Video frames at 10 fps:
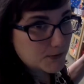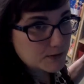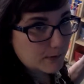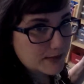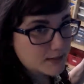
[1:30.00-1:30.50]
their
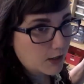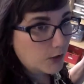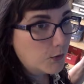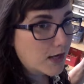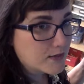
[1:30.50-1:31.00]
supplies and
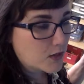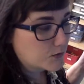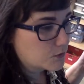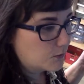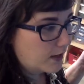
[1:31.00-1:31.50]
go. It's
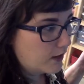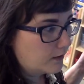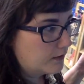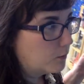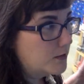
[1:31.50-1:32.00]
also
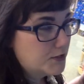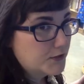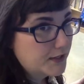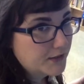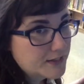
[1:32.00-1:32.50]
where the
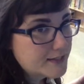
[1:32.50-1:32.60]
winter gear